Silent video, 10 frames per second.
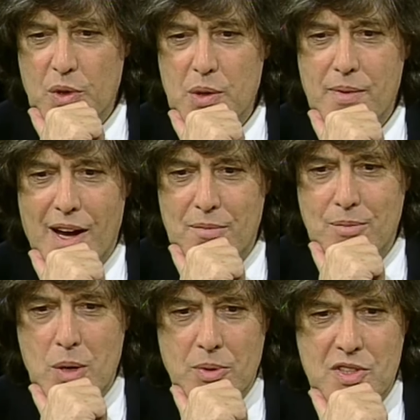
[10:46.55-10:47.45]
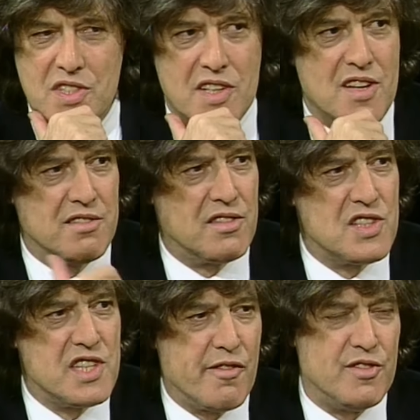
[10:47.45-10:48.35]
what about moment
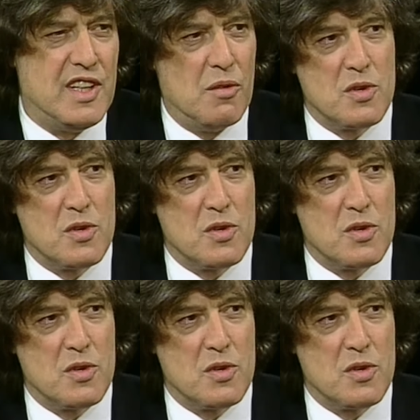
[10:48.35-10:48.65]
617?